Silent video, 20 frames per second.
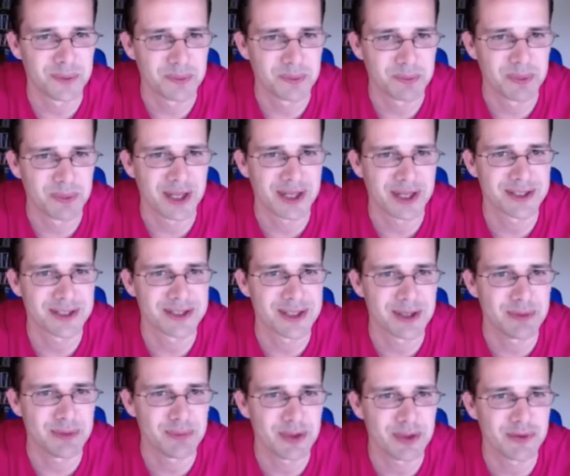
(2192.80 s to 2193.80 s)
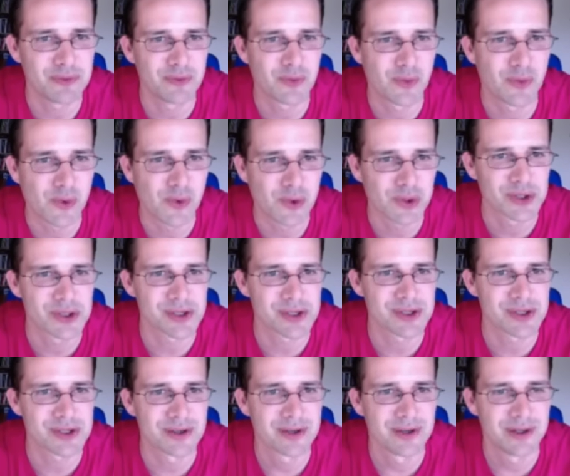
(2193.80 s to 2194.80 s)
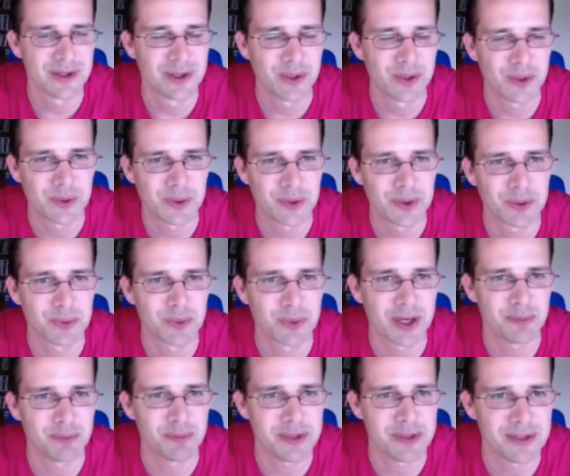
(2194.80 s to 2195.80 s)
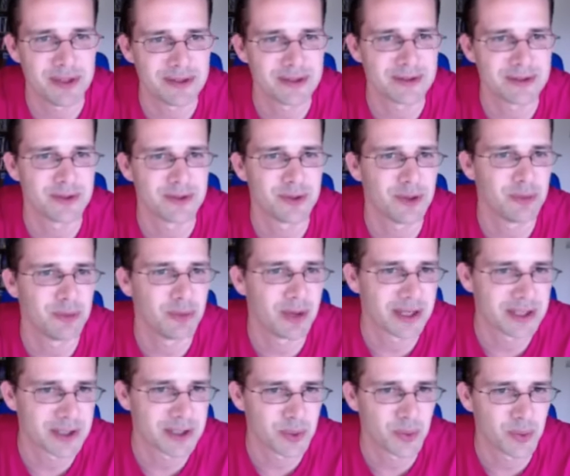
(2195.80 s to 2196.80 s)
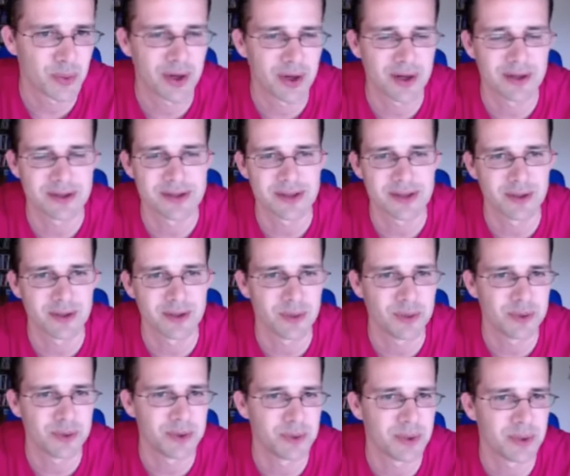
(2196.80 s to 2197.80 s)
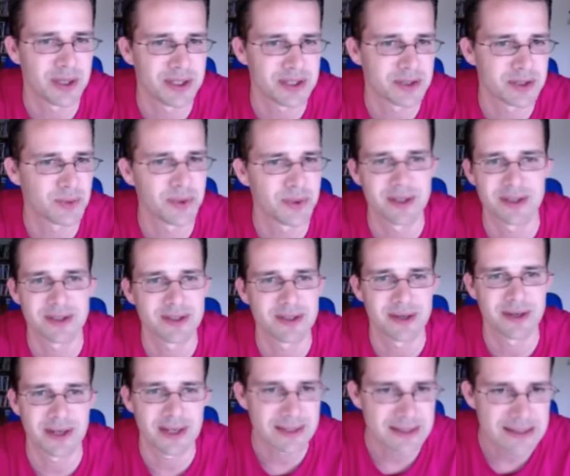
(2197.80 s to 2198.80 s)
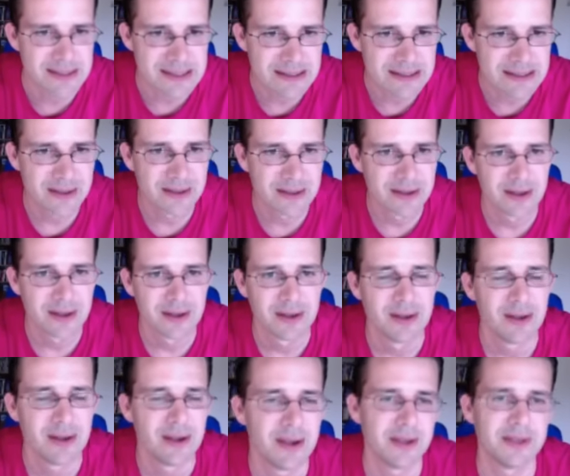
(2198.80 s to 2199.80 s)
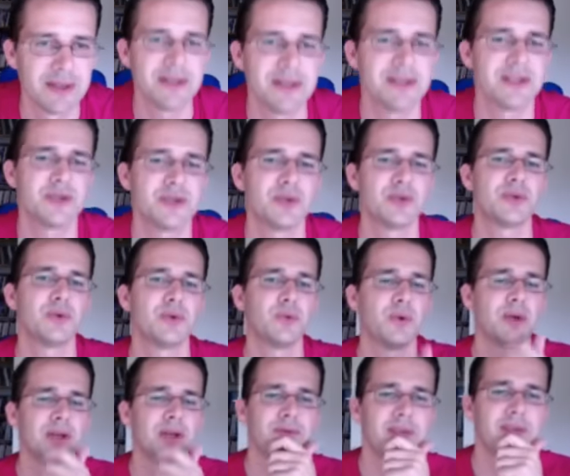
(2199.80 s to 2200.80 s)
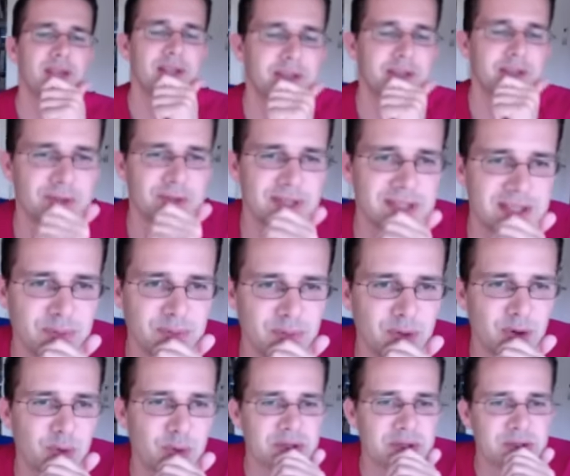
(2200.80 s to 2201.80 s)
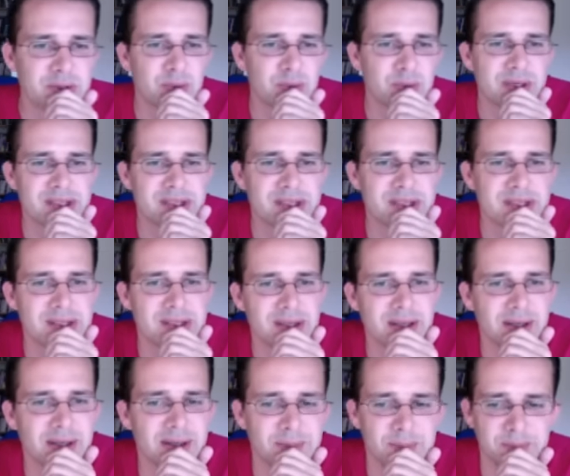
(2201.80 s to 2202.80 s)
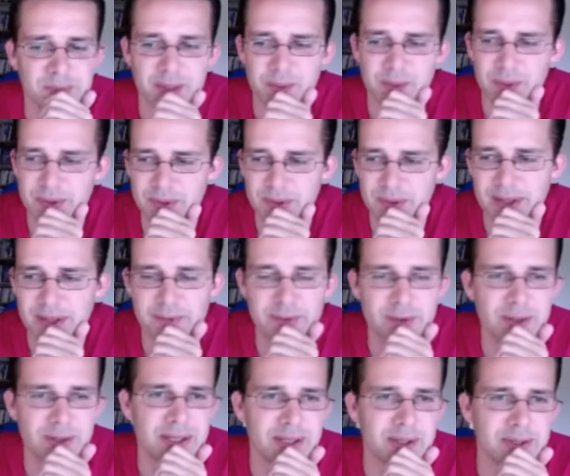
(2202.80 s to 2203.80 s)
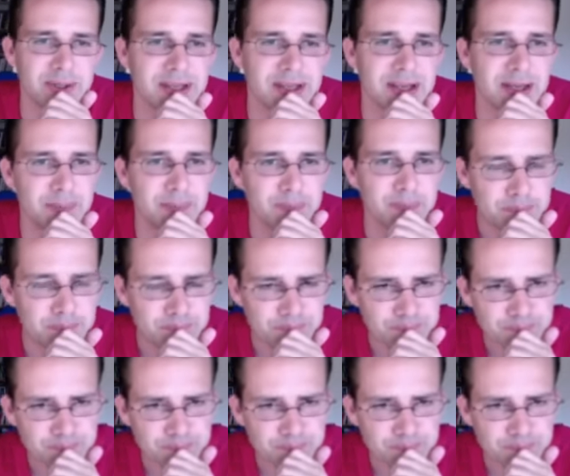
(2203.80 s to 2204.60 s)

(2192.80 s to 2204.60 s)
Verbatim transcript: black simply forces all the white pieces to the black squares and all the white squares are his. This is also one of the interesting moments which um, I want to give you a little time